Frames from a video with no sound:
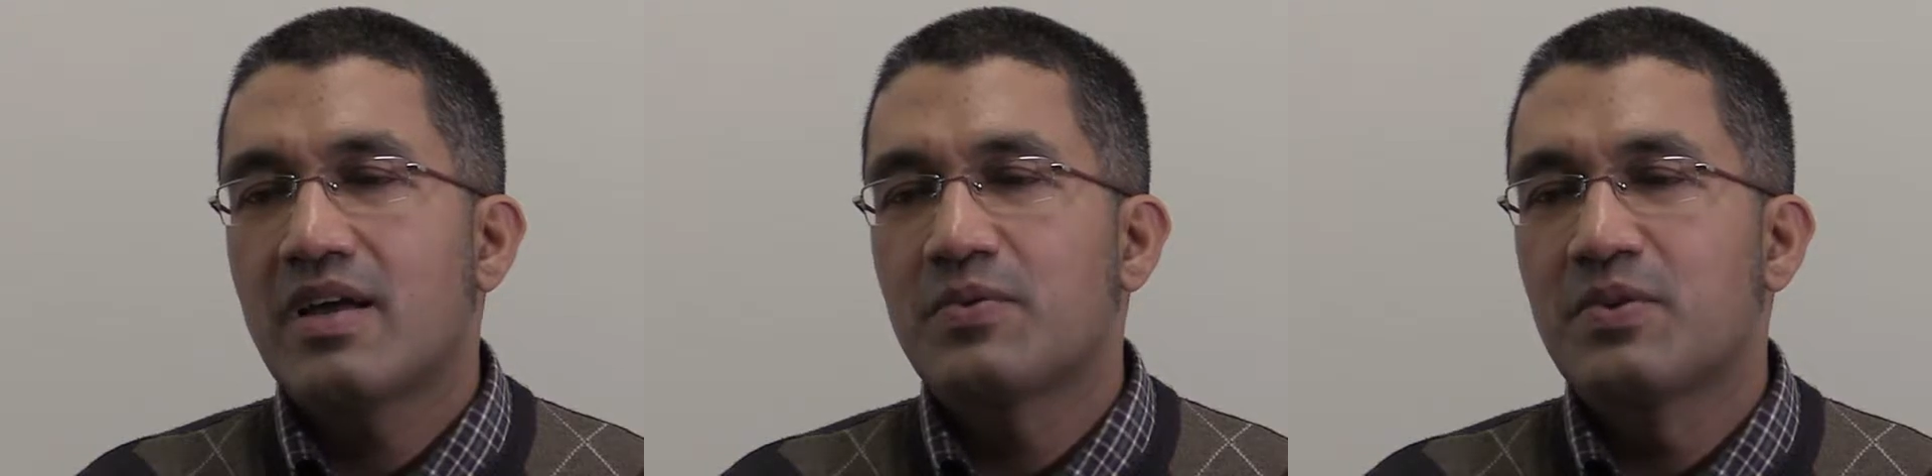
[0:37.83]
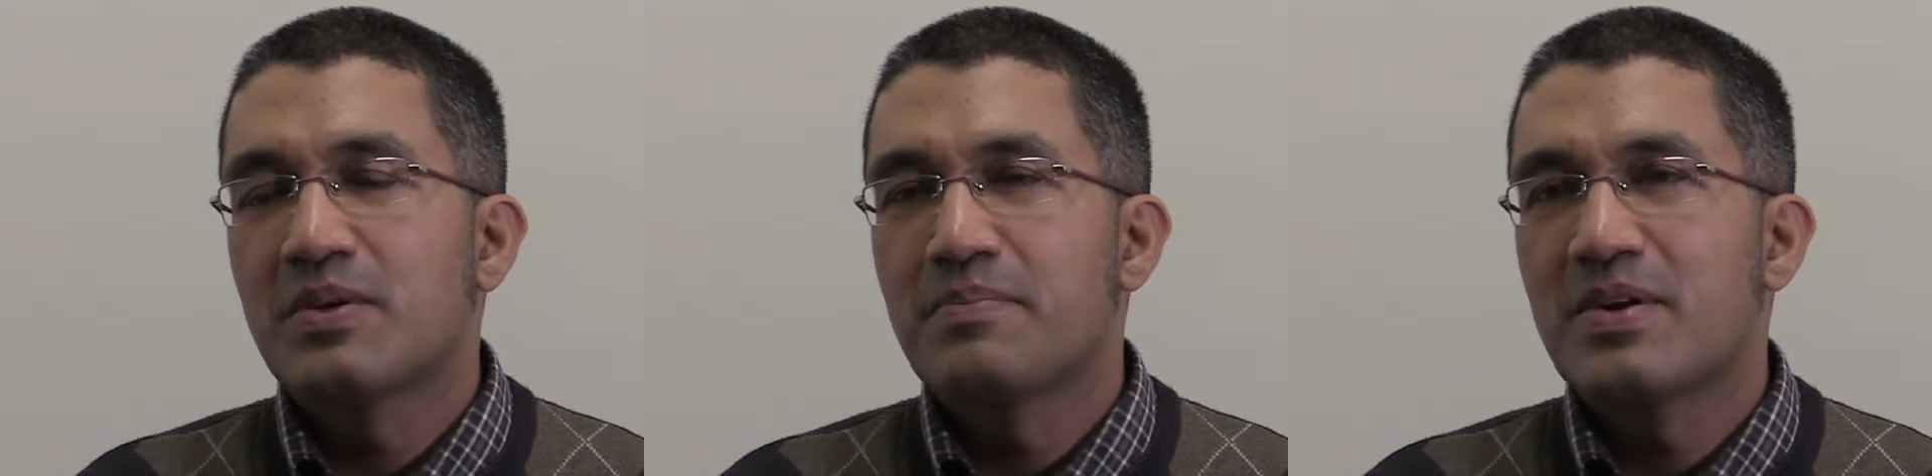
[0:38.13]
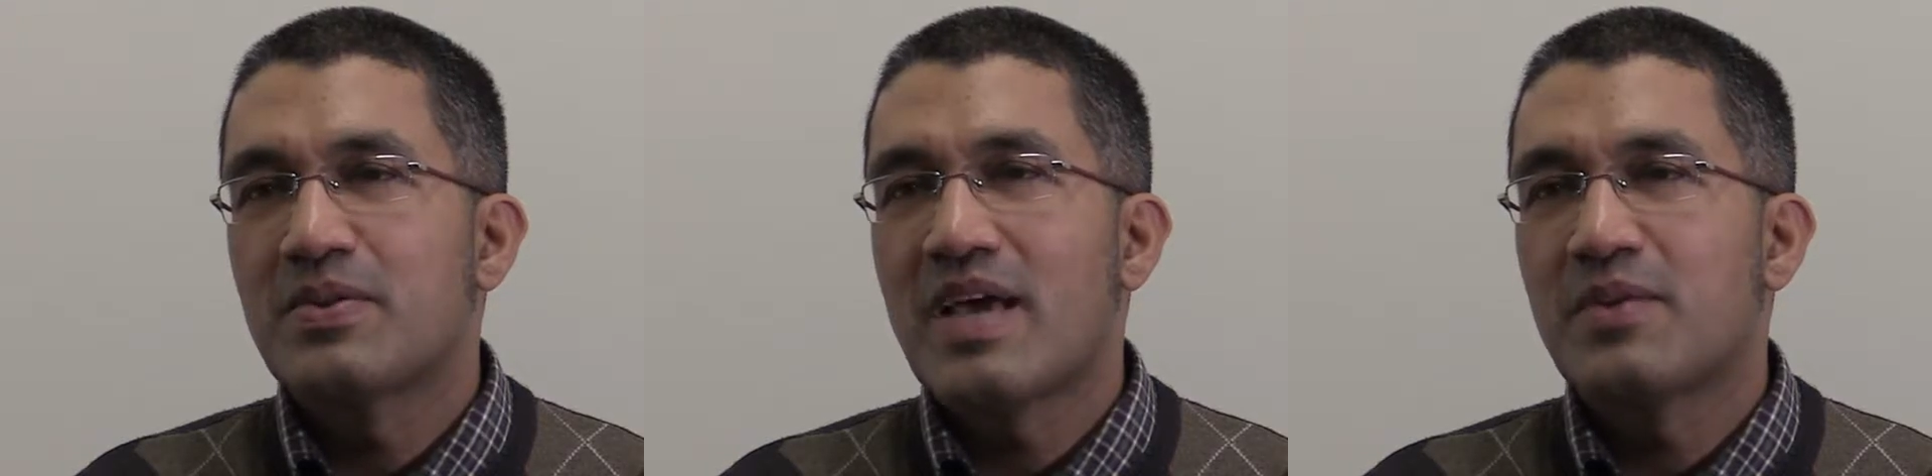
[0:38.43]
I couldn't
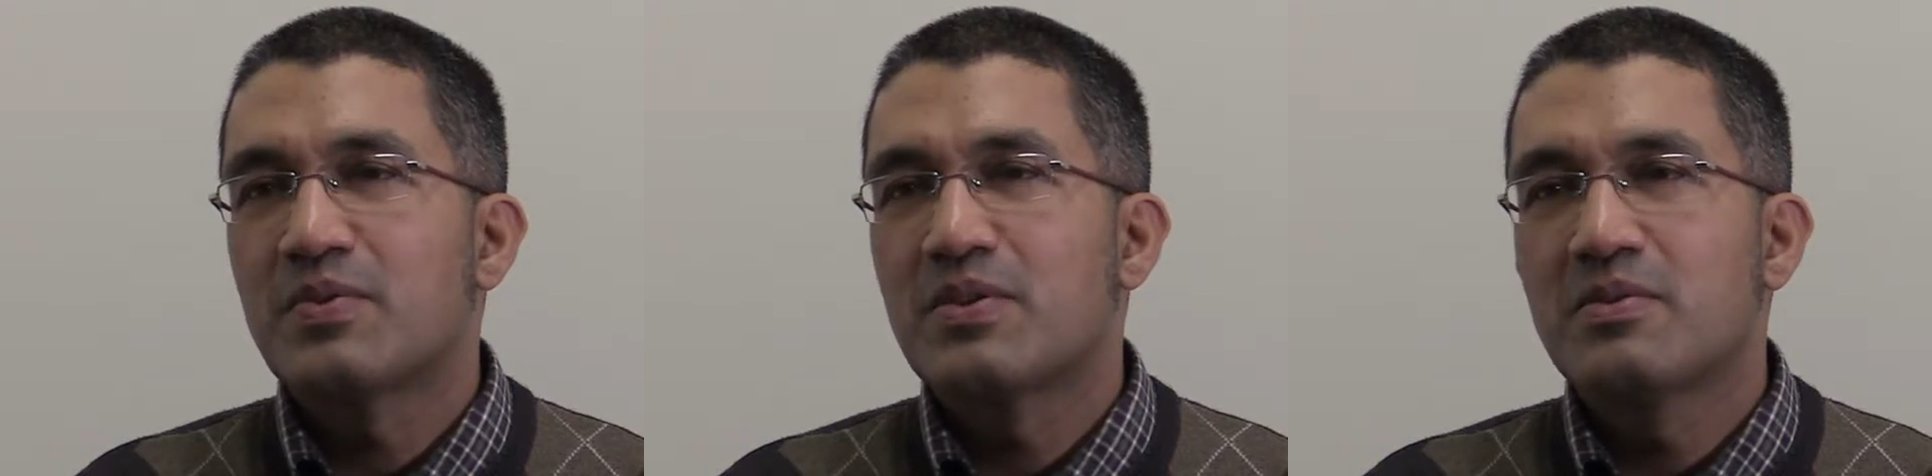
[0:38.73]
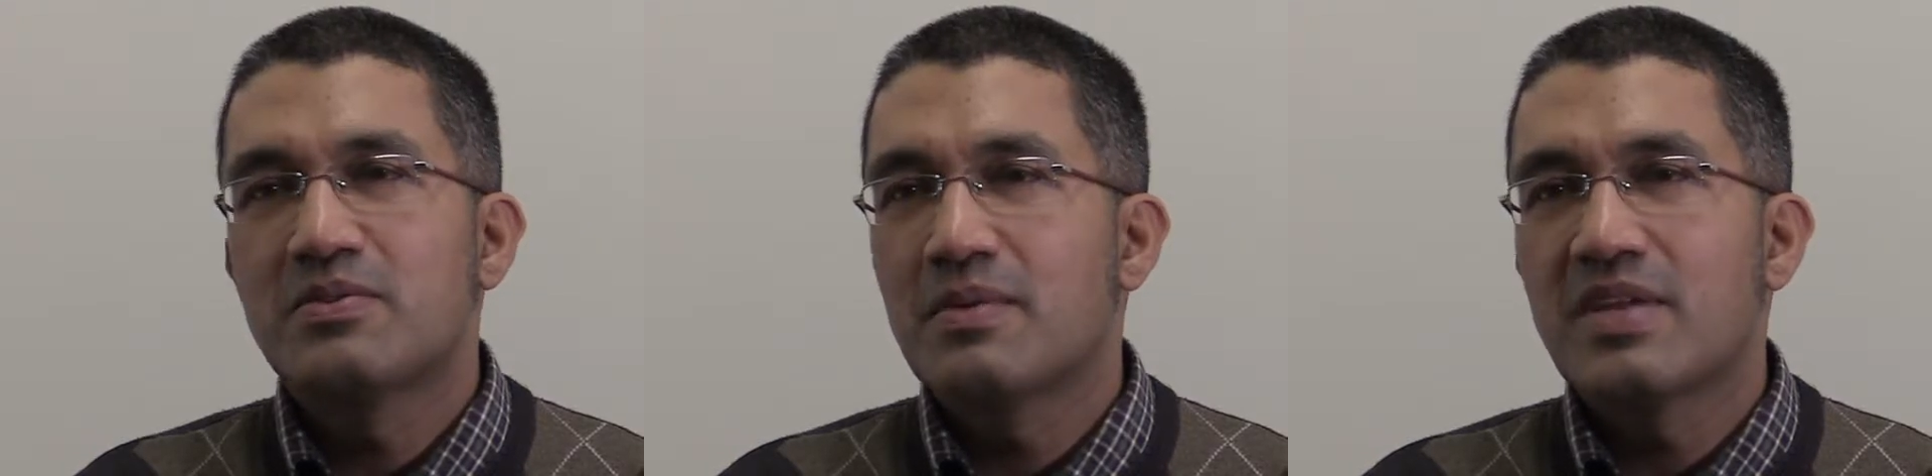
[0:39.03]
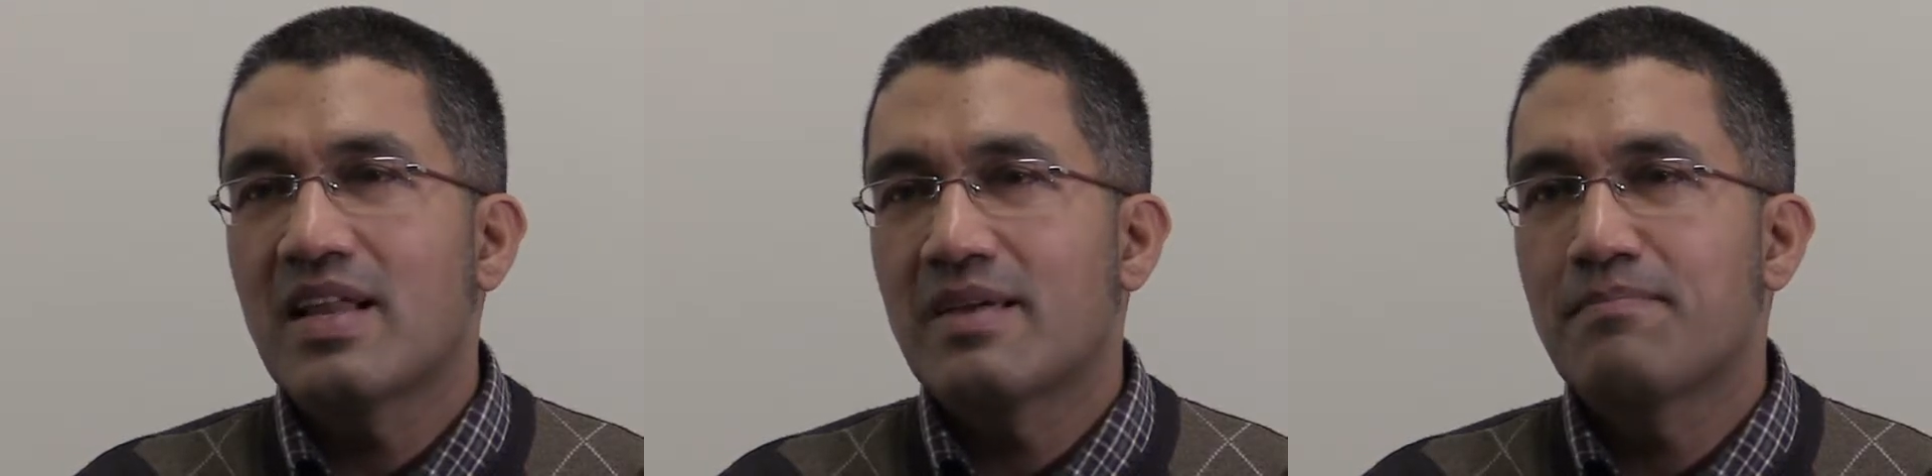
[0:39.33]
compare that with
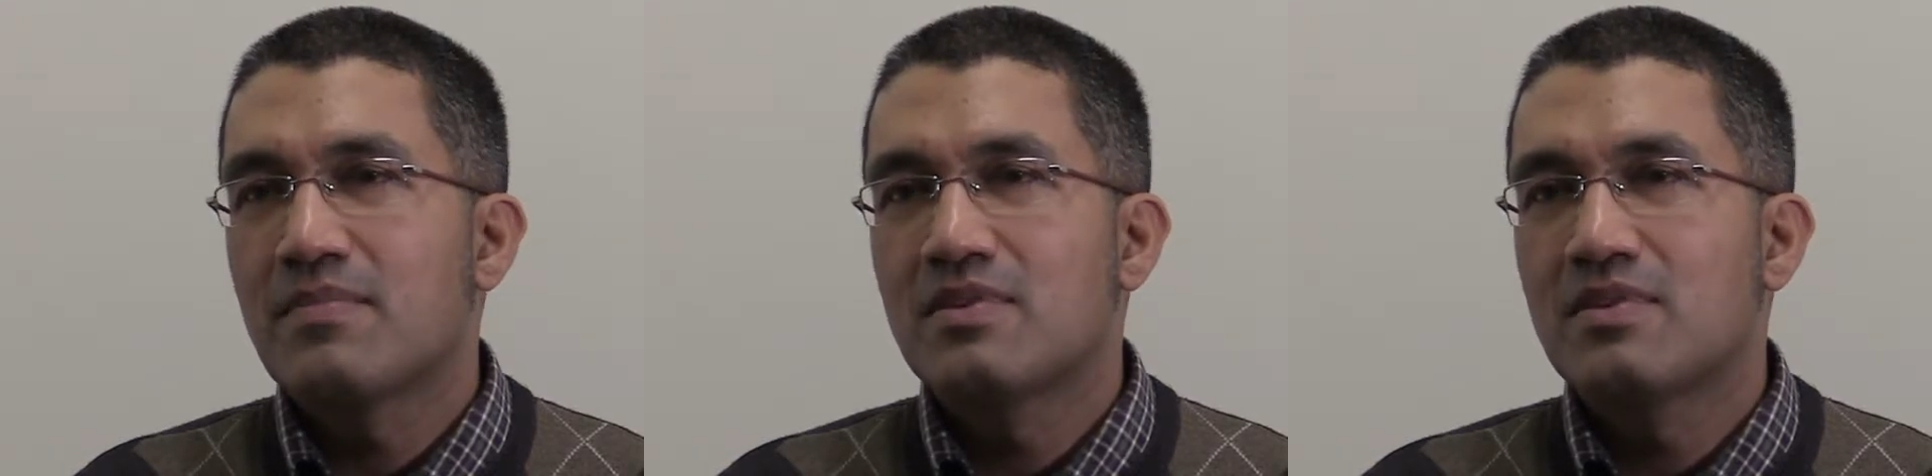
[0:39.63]
something like